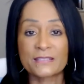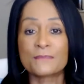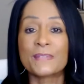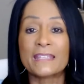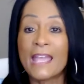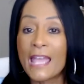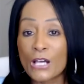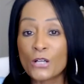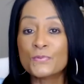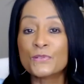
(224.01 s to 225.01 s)
to be
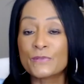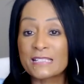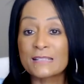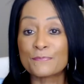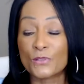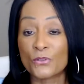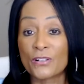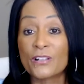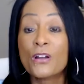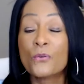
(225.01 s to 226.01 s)
help you
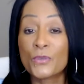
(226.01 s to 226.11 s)
explore